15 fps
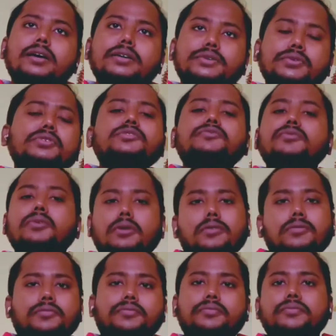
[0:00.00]
useful
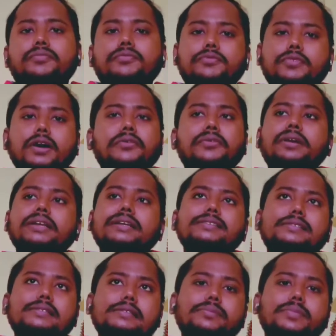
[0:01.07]

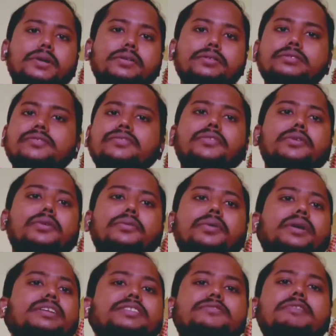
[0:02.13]
nowadays, because the
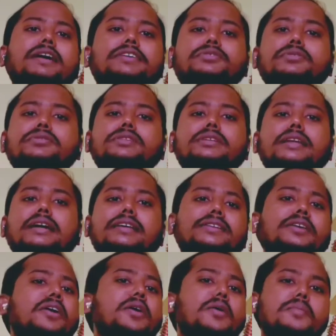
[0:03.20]
voltage fluctuations are
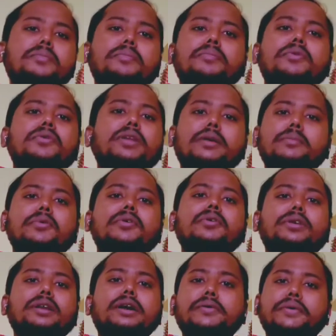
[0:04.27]
more and
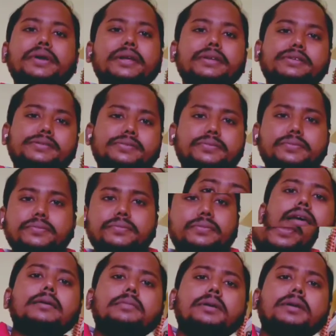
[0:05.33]
more days.
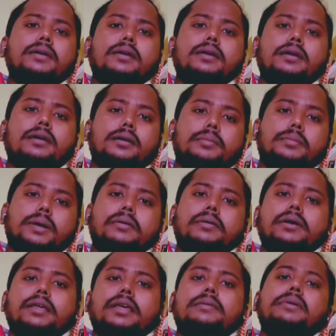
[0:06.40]
Cable
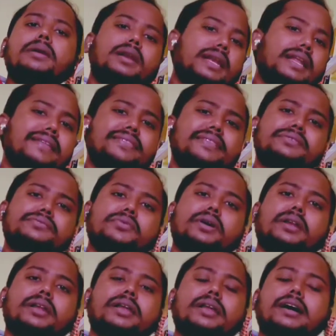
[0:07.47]
power cable length is
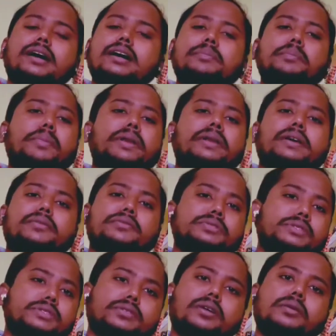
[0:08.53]
1.5 meter,
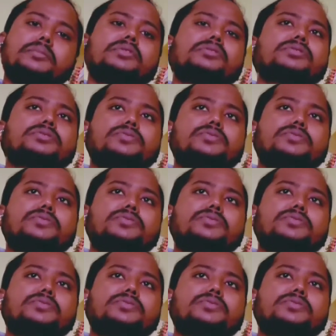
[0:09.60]
which is almost